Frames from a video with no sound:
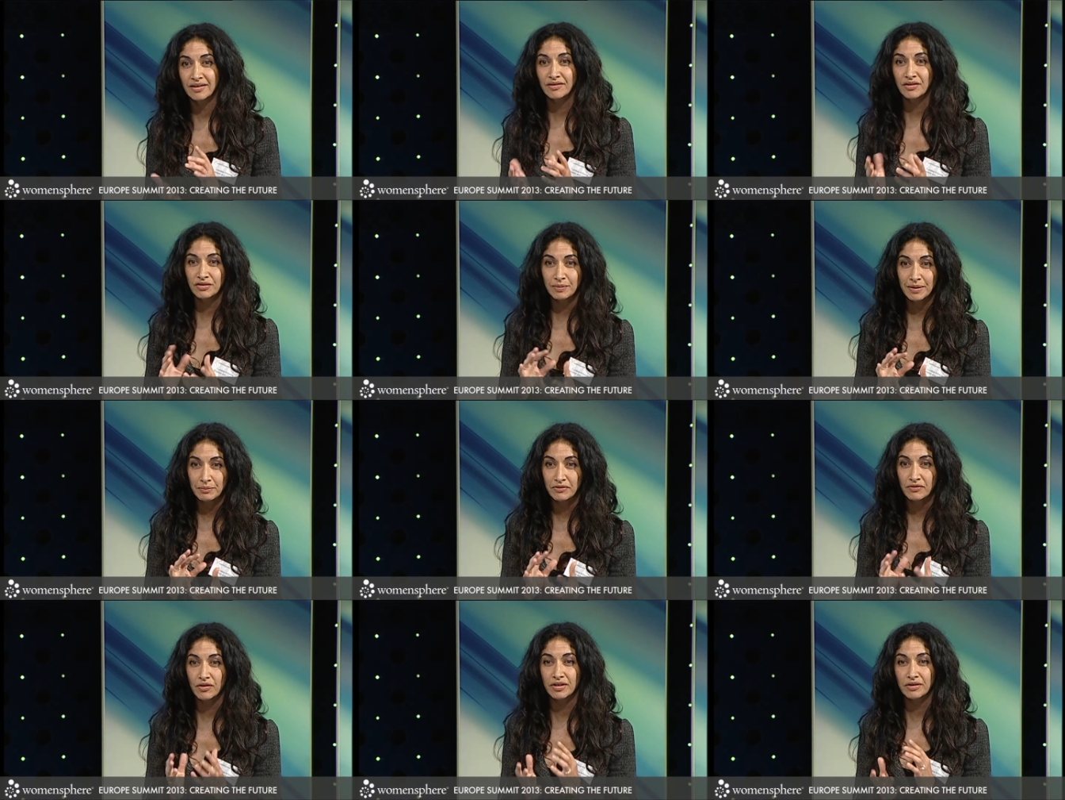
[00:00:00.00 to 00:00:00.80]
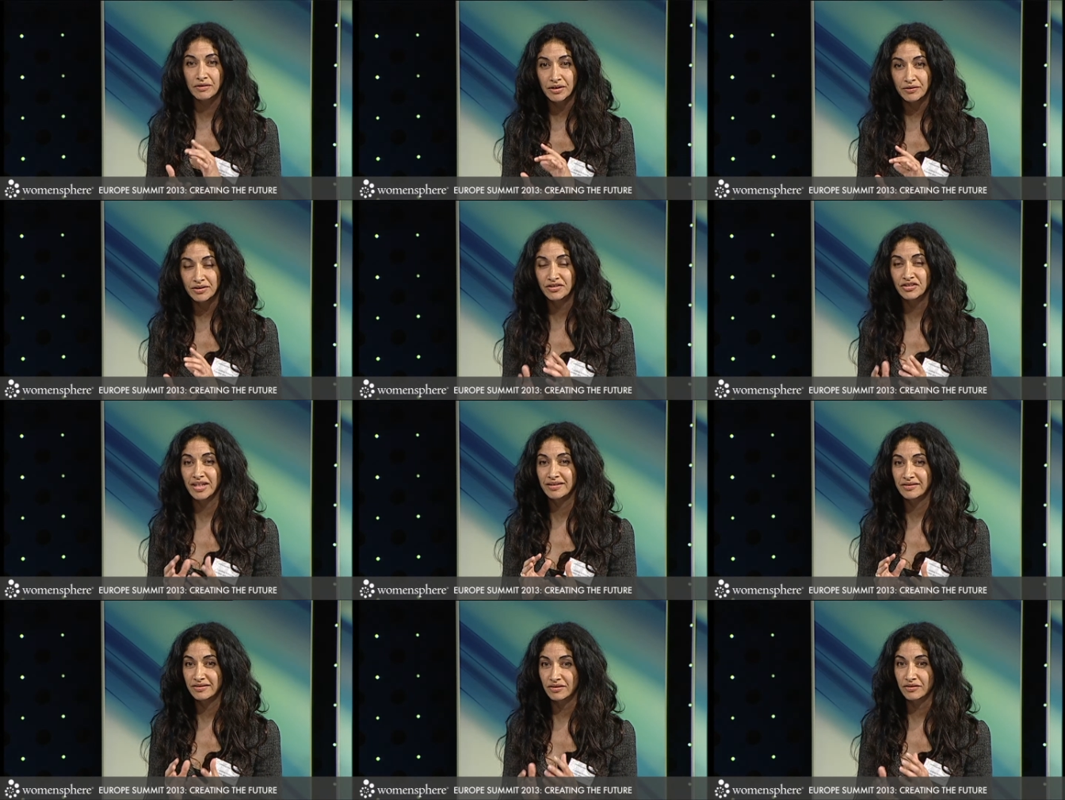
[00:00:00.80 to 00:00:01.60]
Those people have got their own
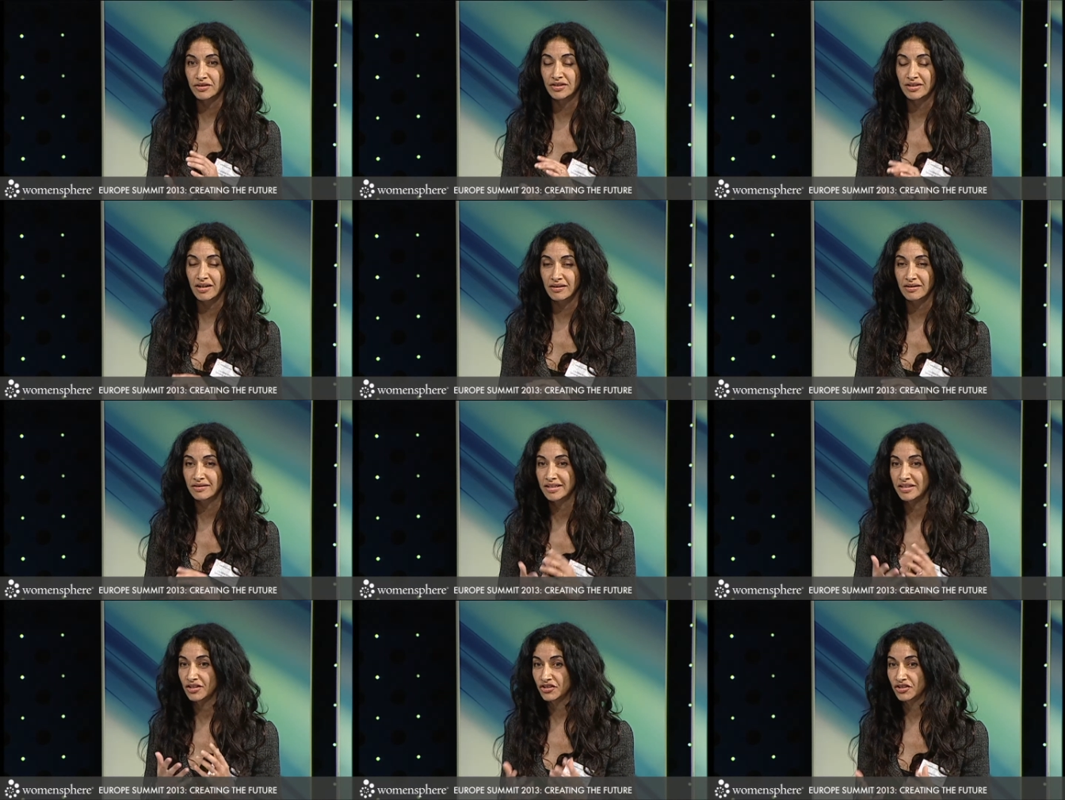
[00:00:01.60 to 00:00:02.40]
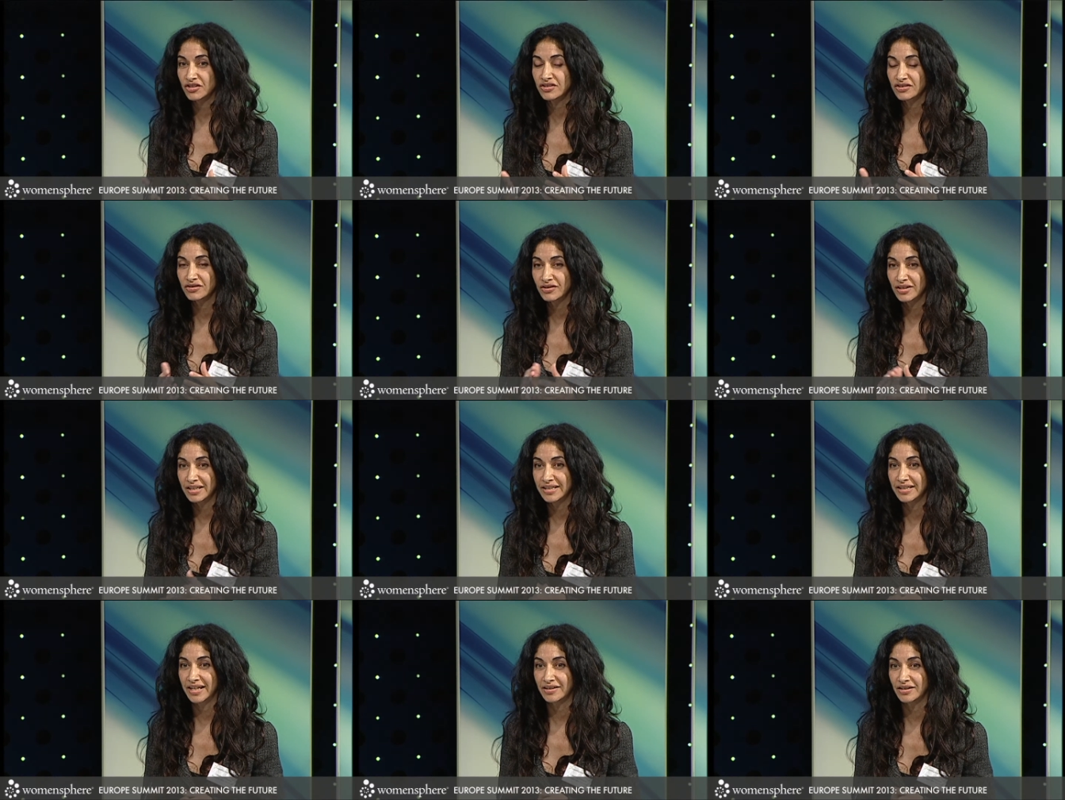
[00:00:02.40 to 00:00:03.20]
agenda, and you kind of think you're just not
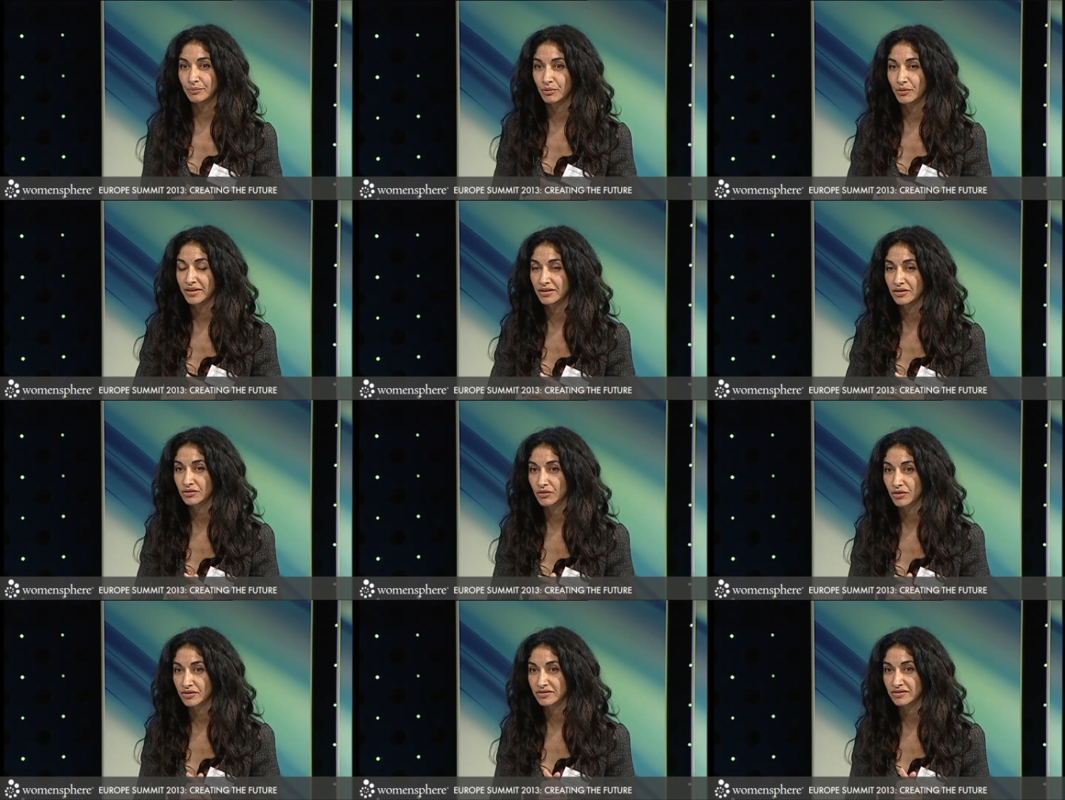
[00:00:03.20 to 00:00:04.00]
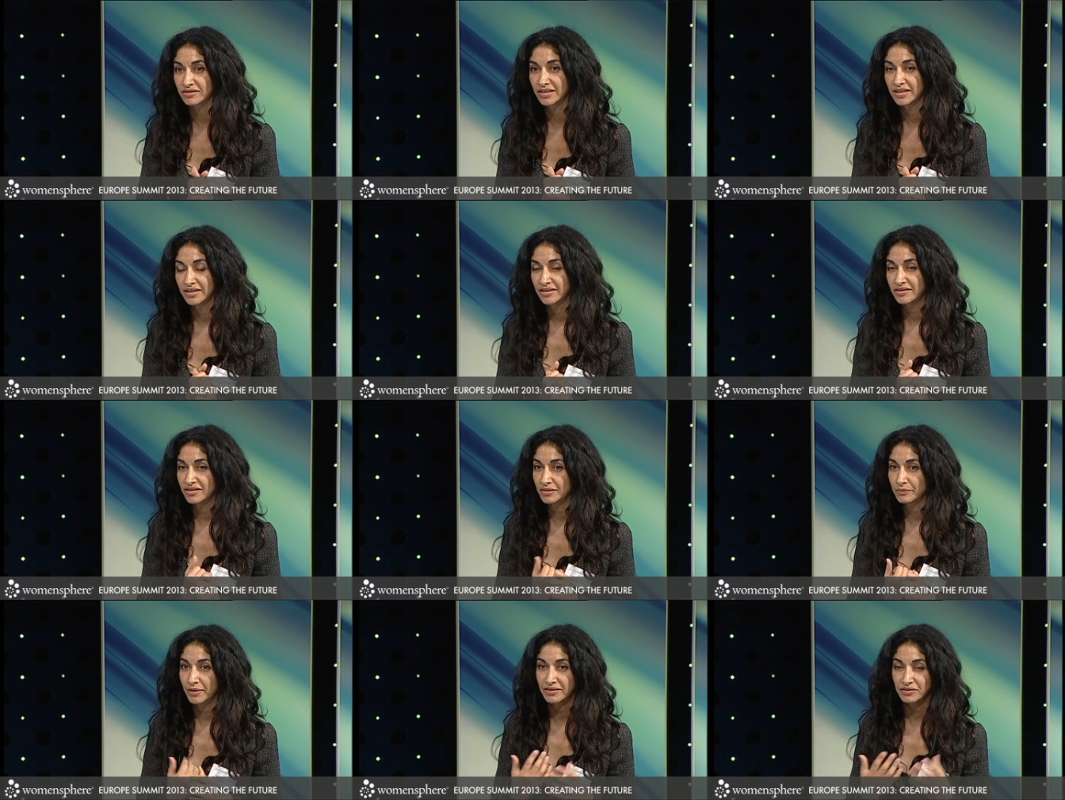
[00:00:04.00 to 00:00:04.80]
going to get your point across.
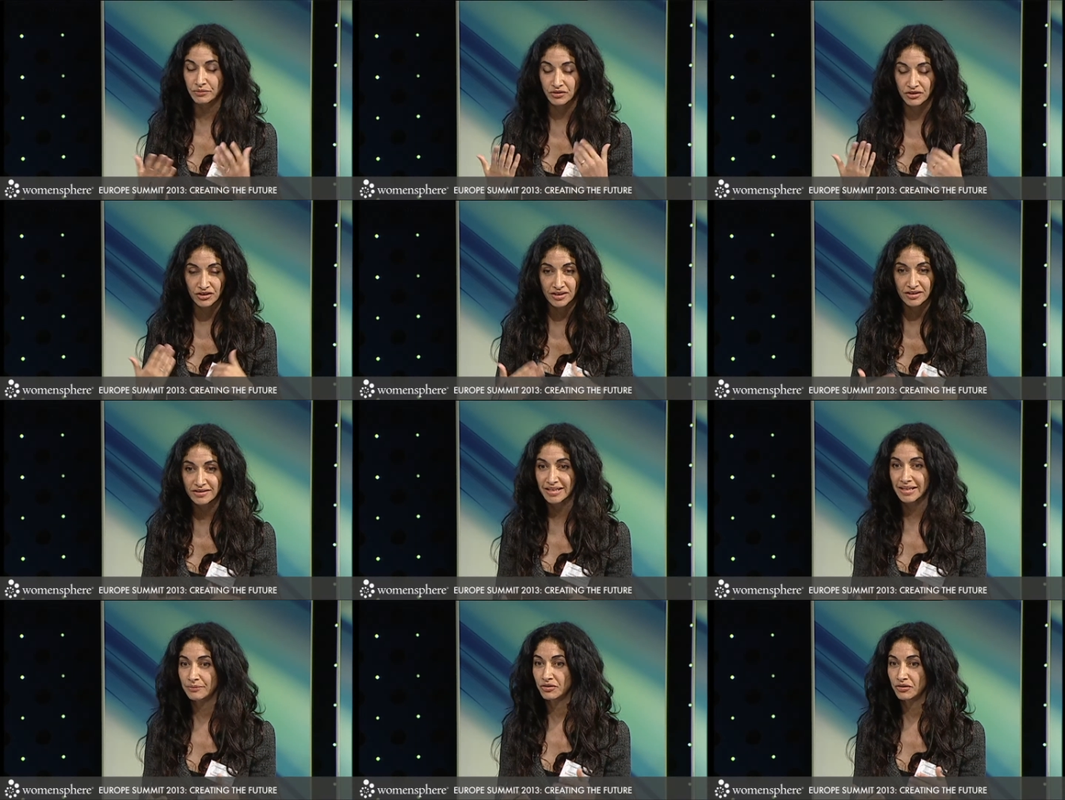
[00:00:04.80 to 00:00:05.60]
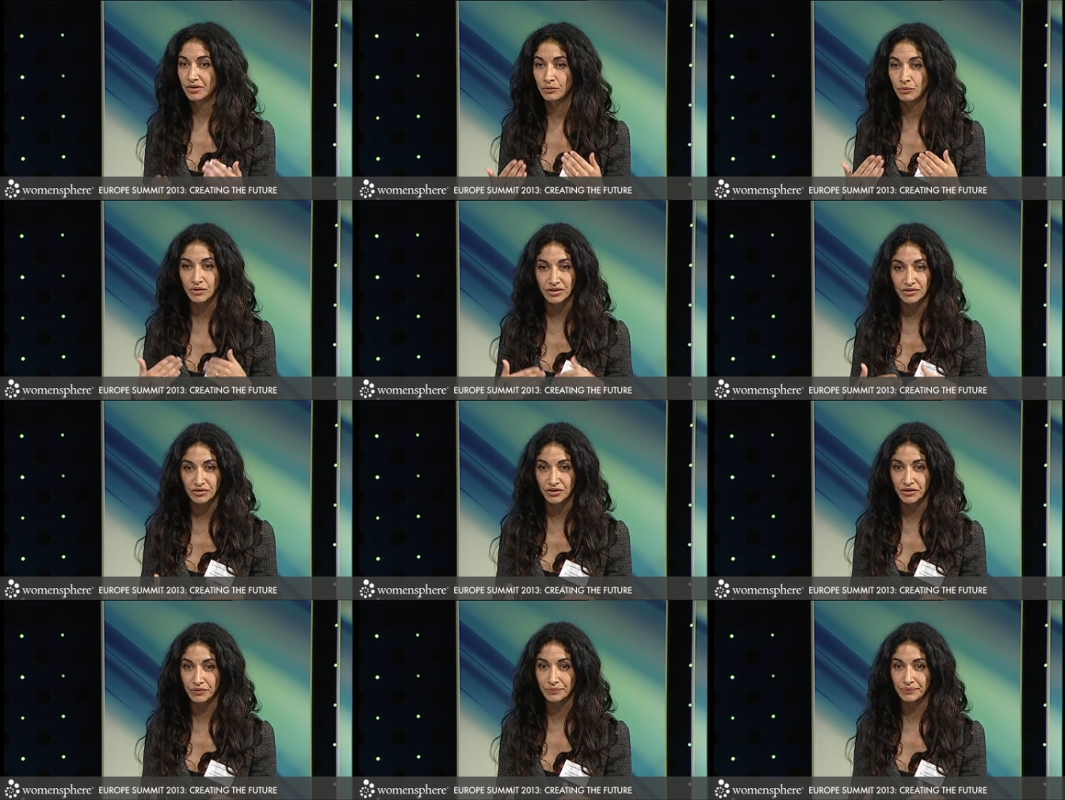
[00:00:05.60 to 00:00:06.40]
So you might as well just keep doing what you
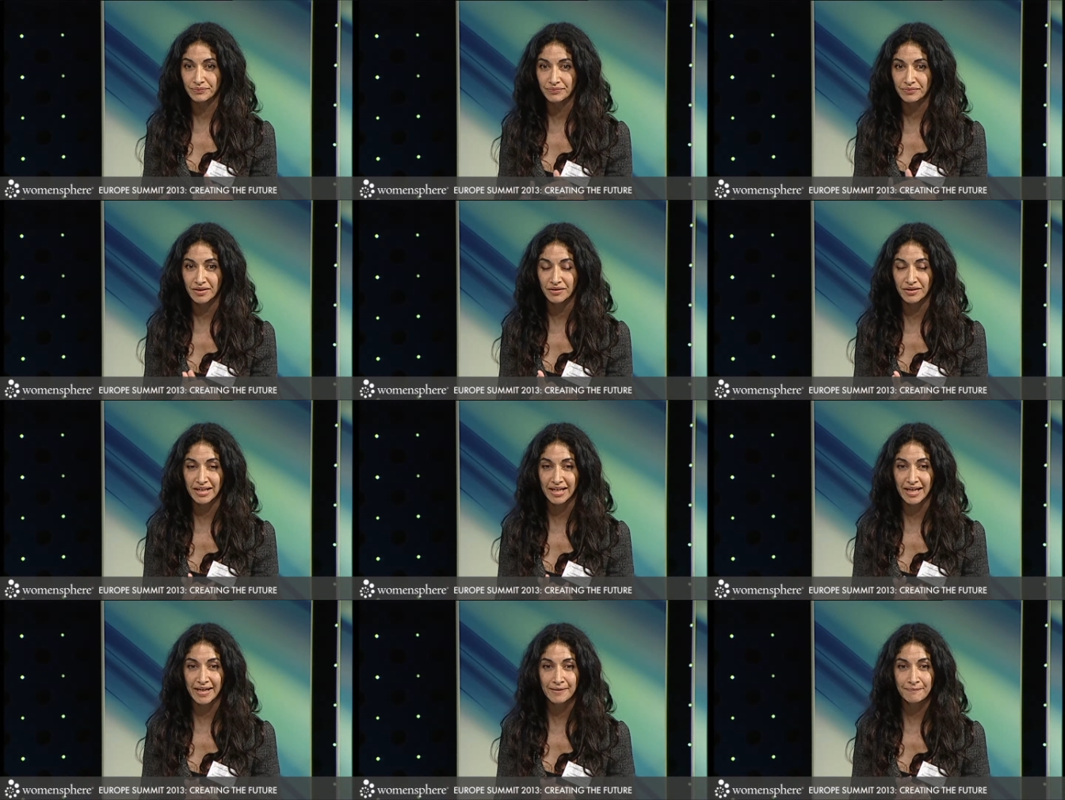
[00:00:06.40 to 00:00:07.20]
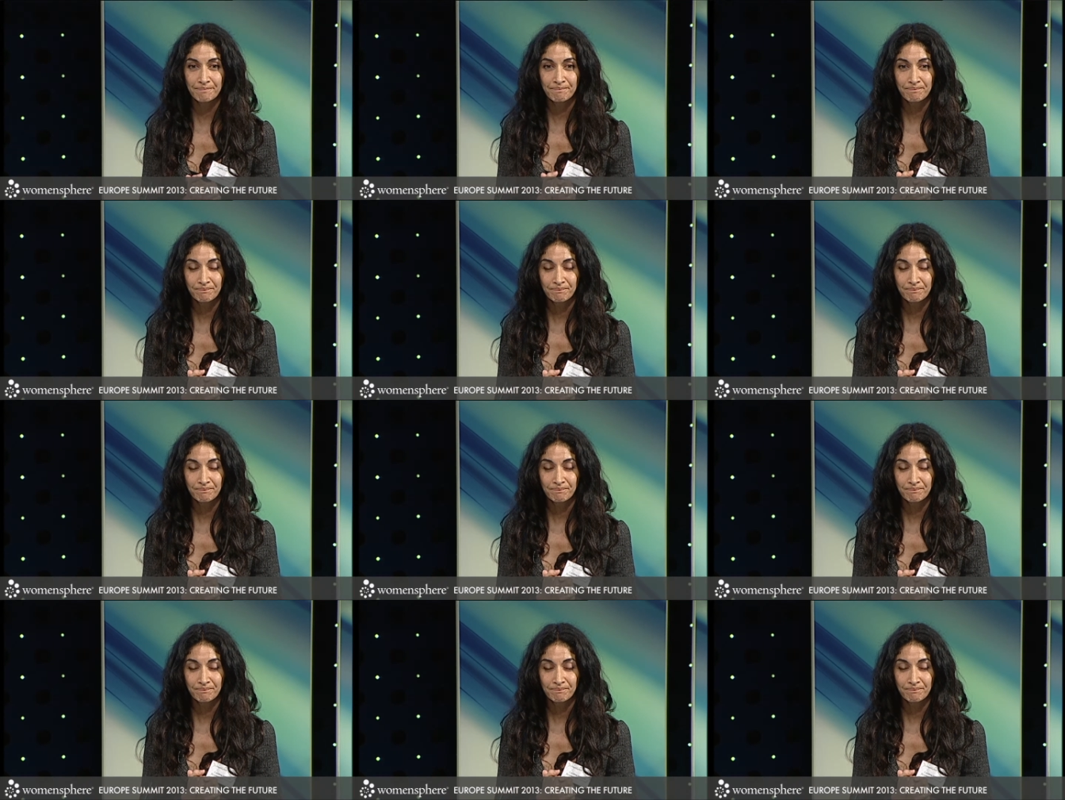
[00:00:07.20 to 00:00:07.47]
do, okay?